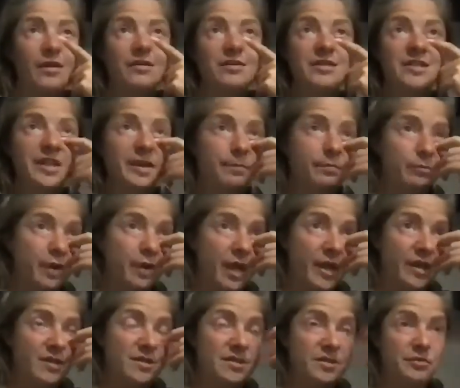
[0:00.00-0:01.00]
Tip
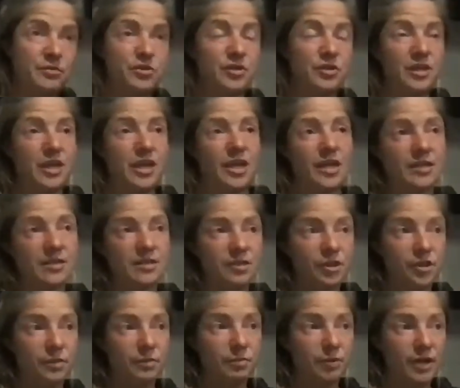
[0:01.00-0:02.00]
Ranks usually has
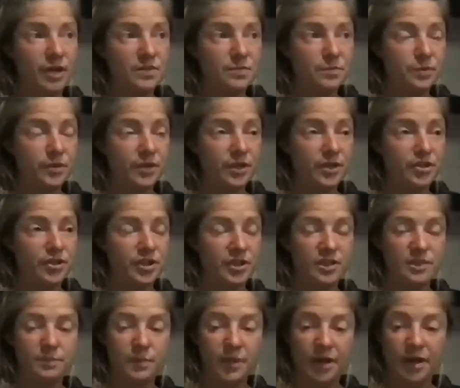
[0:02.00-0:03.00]
good price
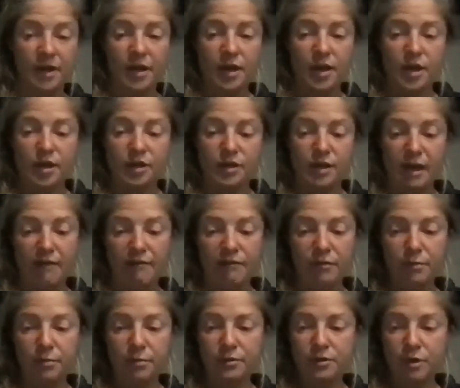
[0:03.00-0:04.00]
predictions, but never
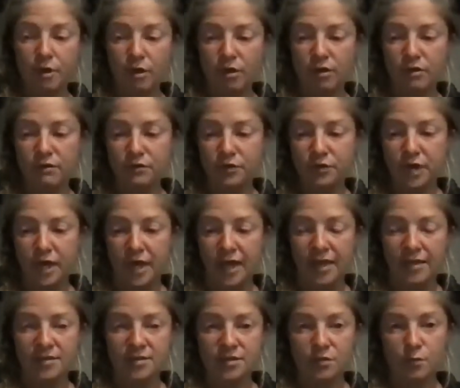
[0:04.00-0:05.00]
put all of your
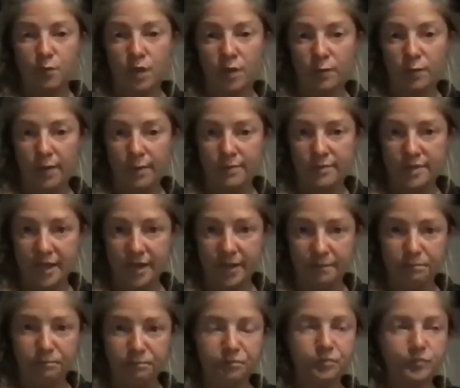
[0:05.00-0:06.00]
eggs on one website.
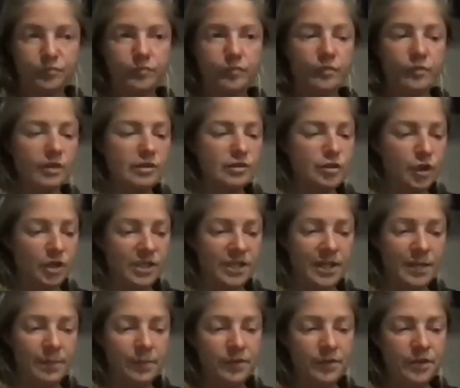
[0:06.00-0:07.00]
So I
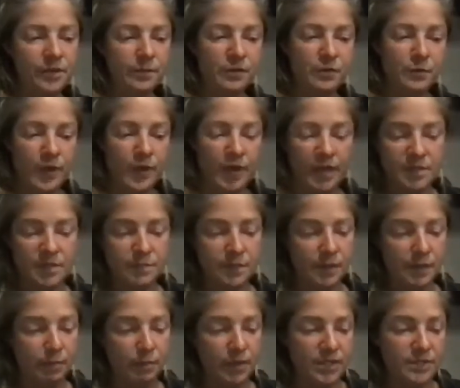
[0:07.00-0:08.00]
type in
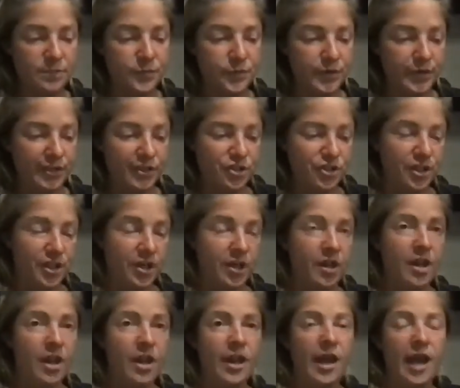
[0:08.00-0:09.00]
WAXP price prediction,
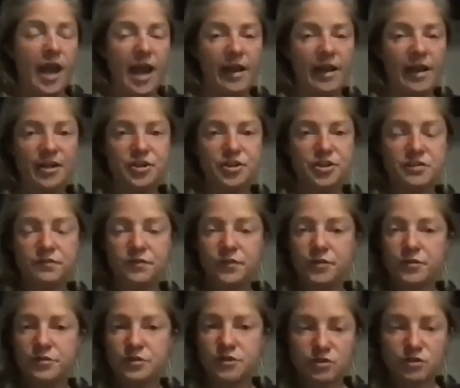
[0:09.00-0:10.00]
and I just
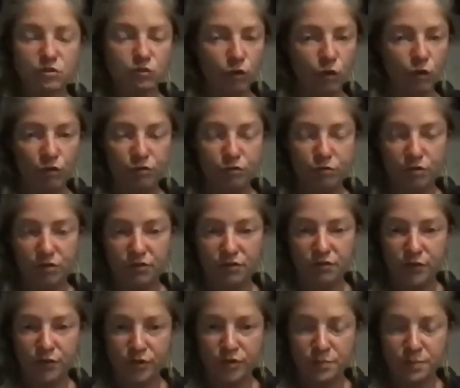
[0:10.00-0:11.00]
first scroll through the
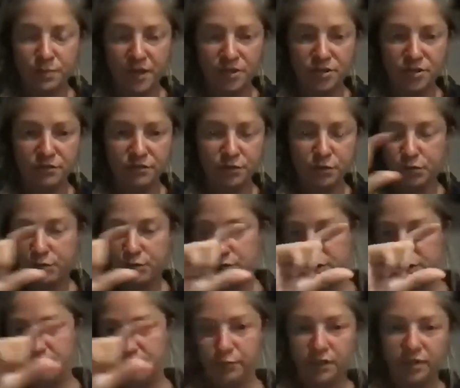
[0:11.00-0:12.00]
first page of Google
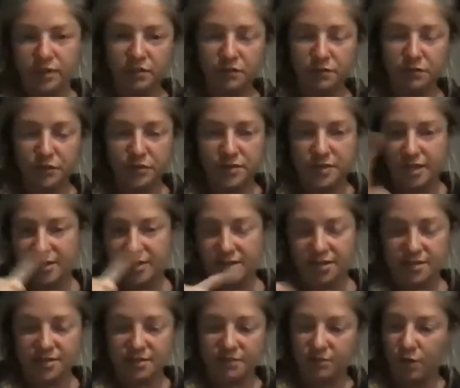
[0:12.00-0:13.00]
and read the first
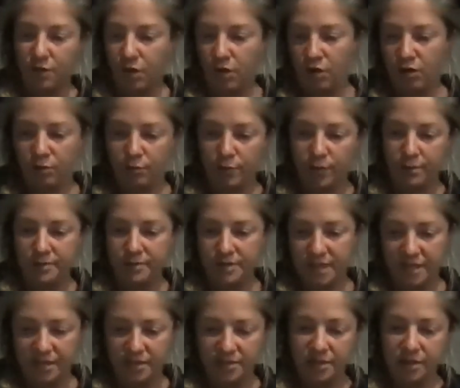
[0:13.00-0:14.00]
sentence of all the
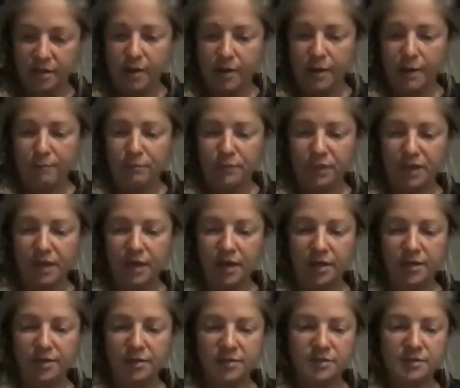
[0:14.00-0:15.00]
websites,
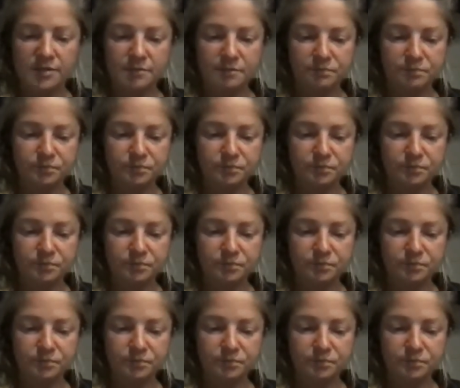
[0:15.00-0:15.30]
because